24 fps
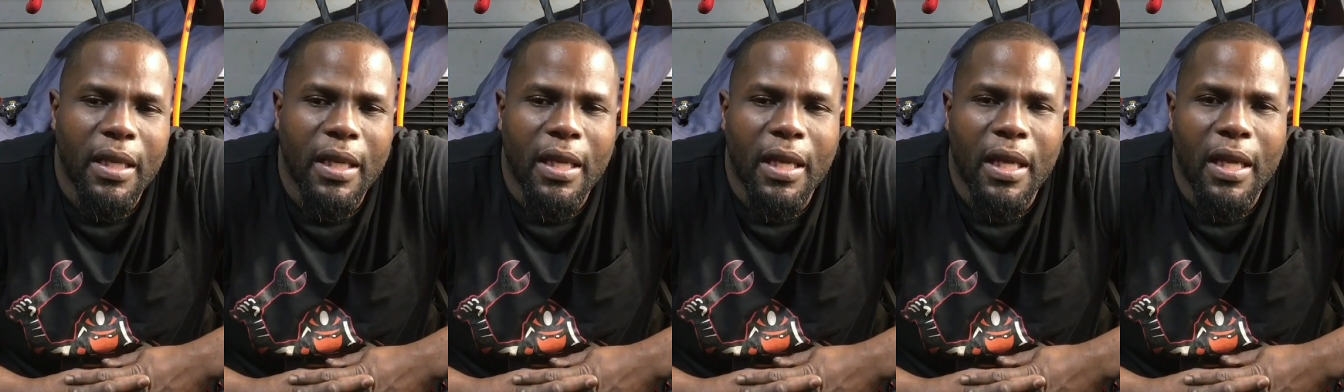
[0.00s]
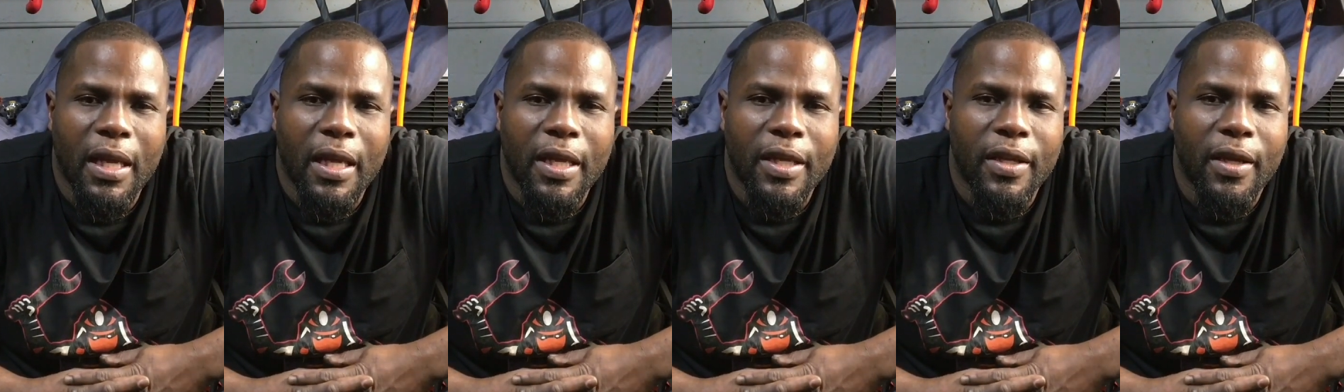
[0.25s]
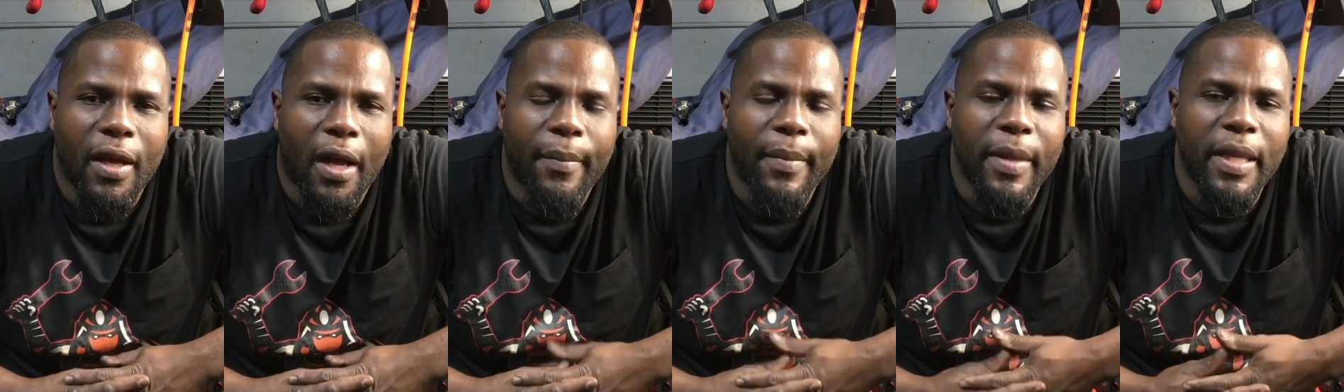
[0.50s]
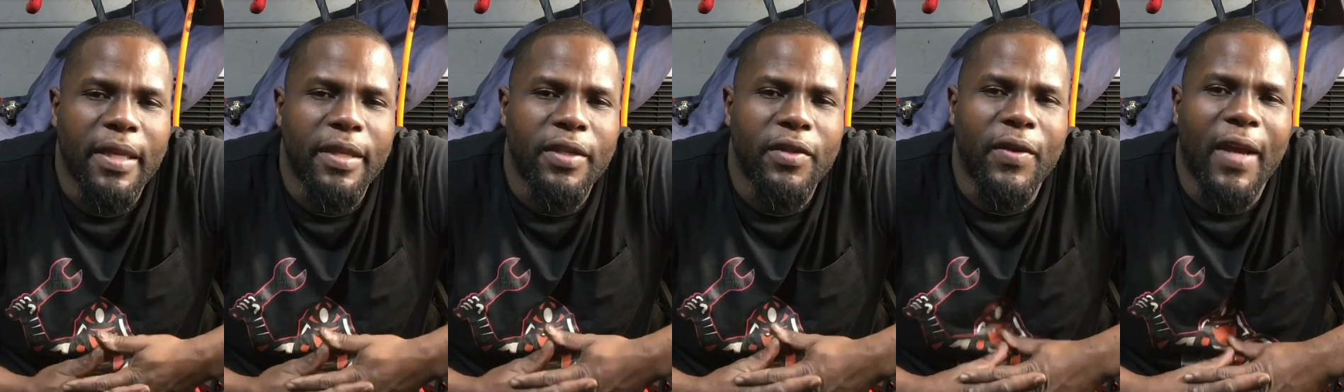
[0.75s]
I
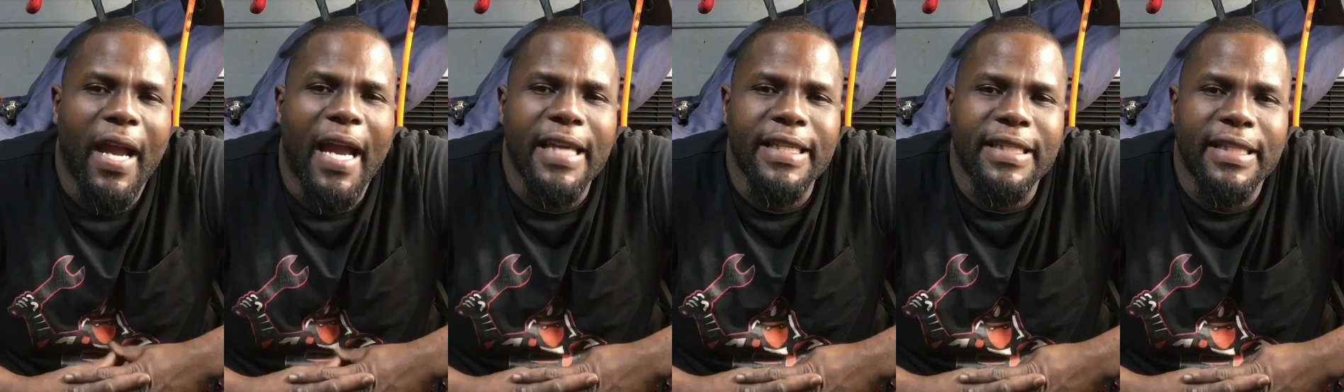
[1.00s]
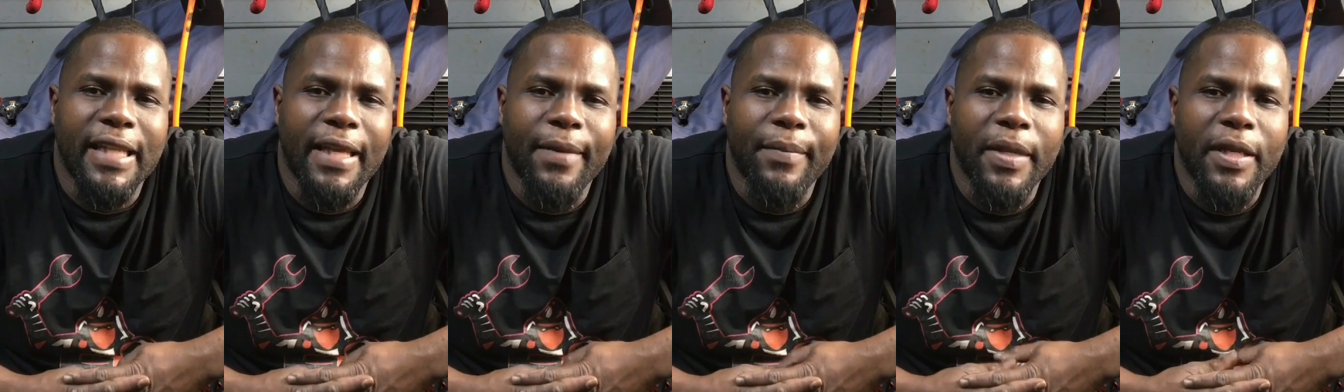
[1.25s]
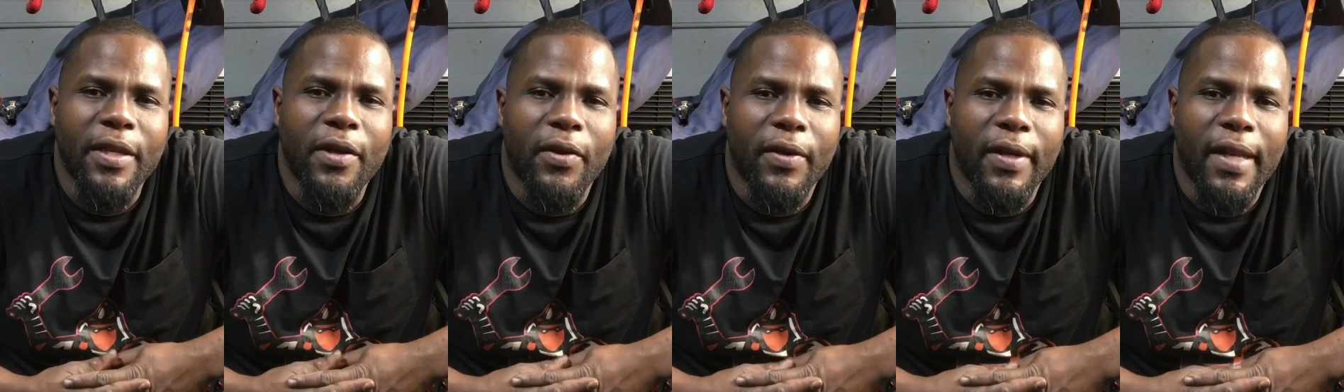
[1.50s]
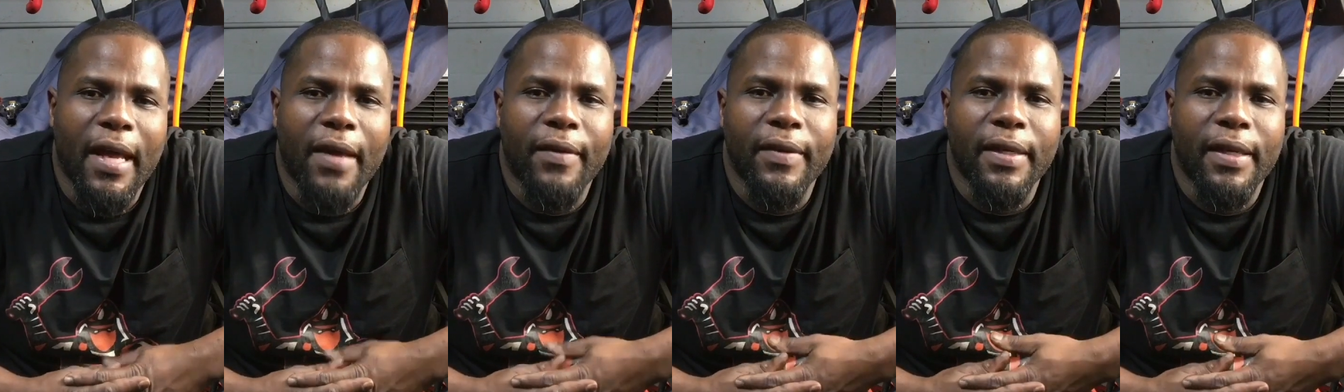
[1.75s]
mean, you guys let me know
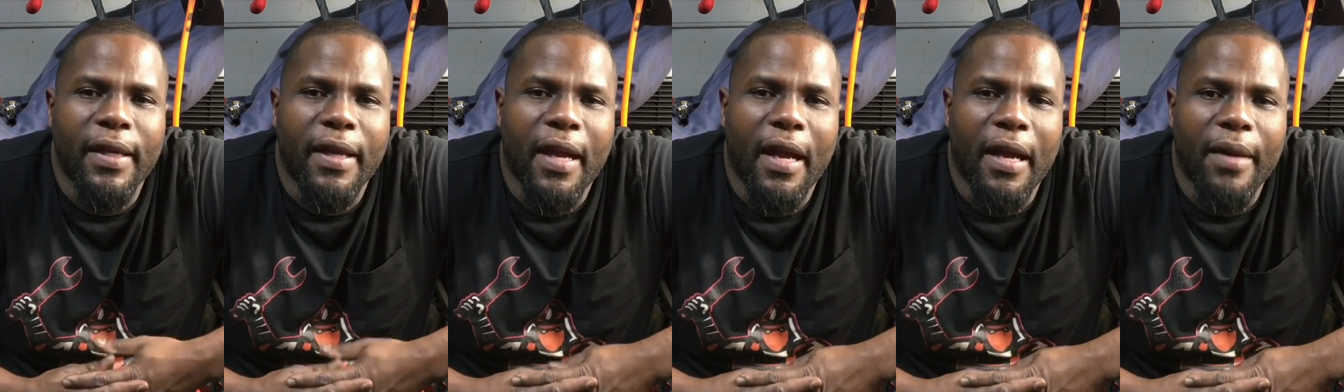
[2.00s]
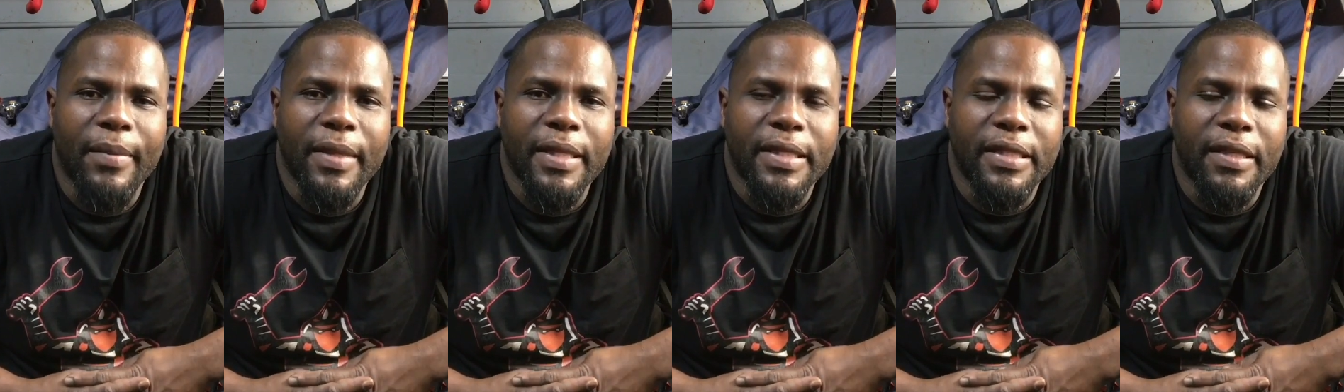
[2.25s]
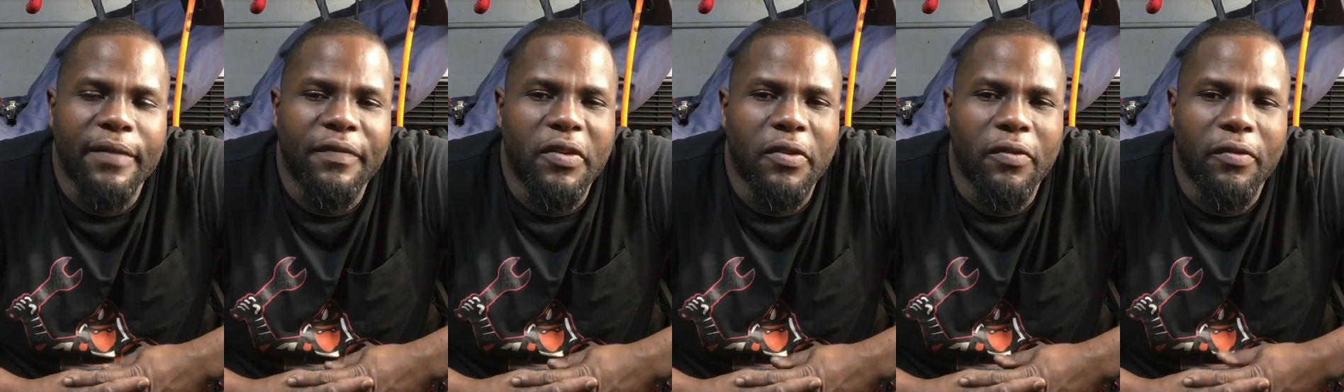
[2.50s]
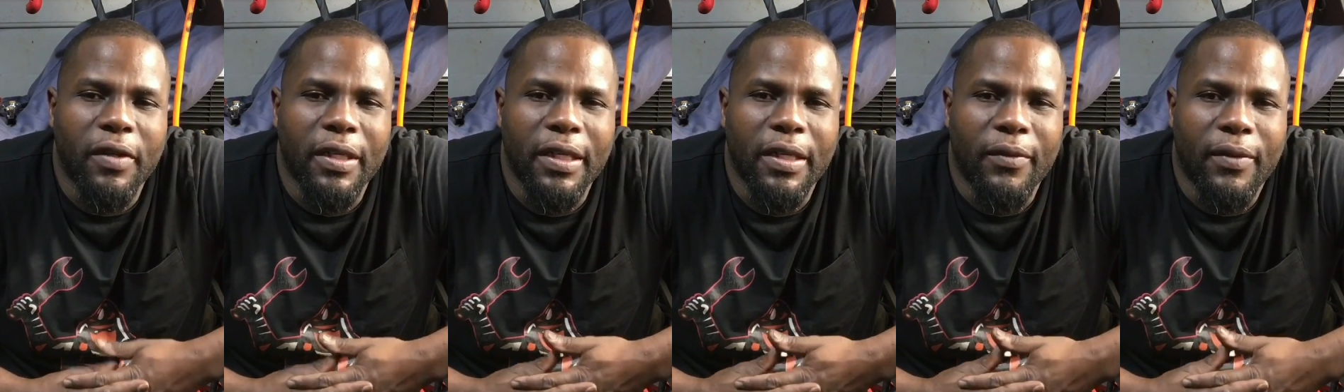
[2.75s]
down in the comments if you
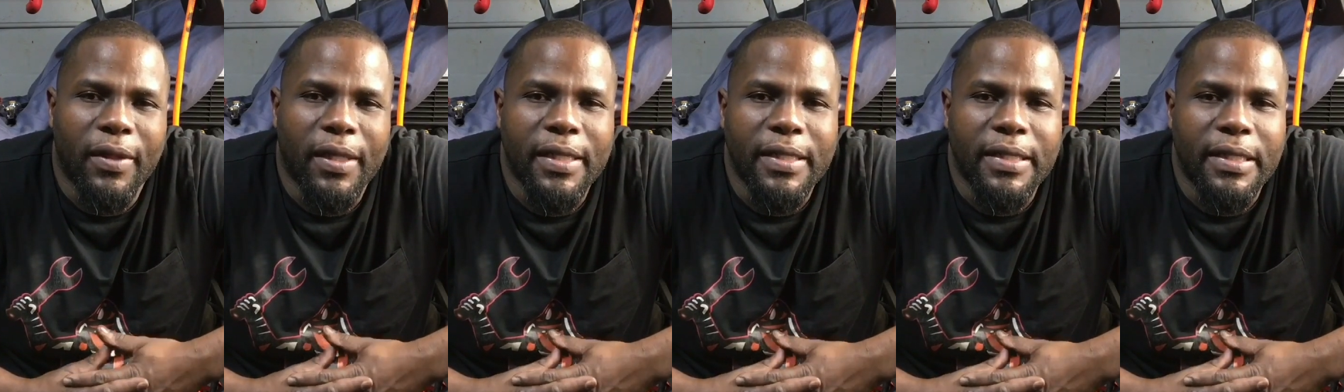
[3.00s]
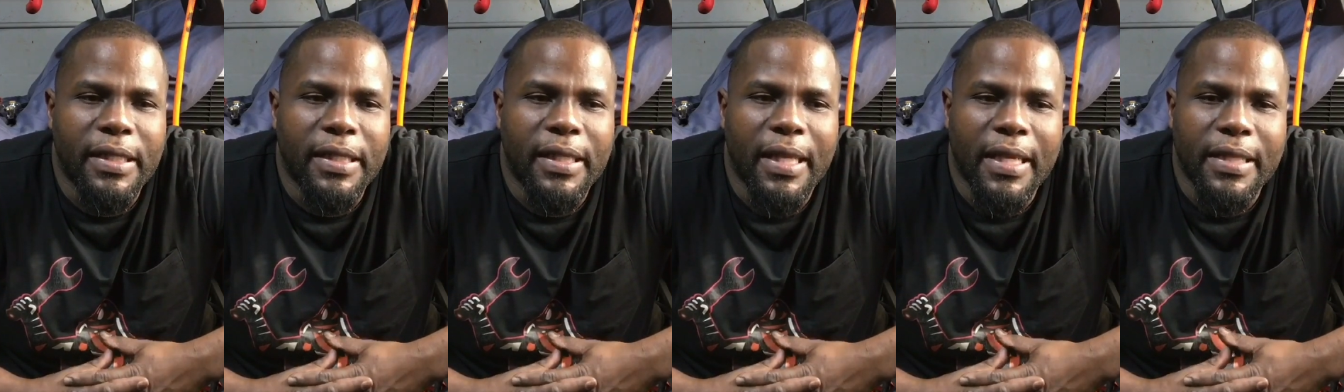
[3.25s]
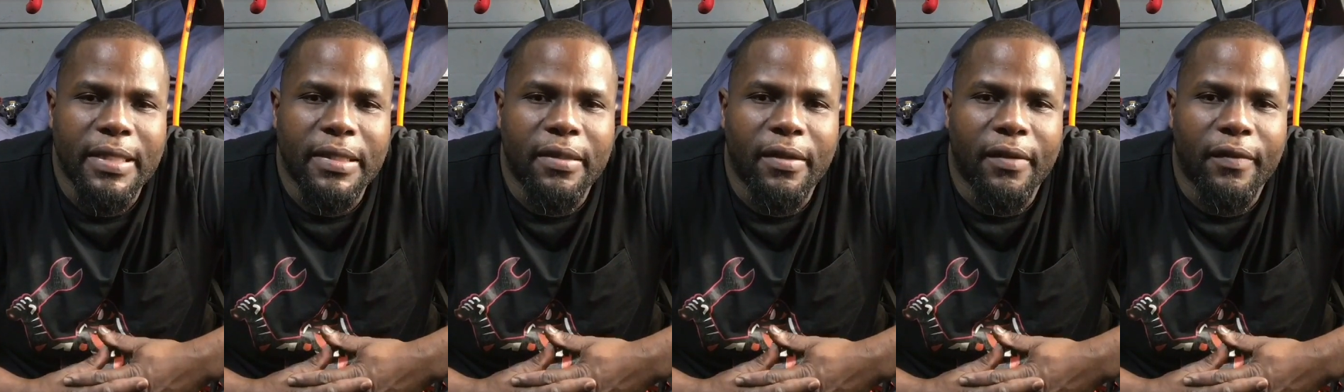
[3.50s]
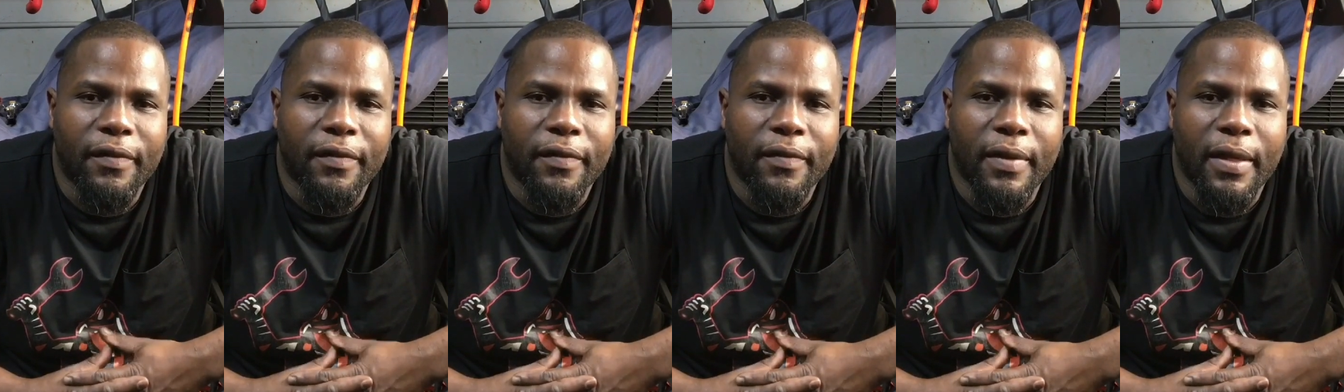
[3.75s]
really want to see that stuff.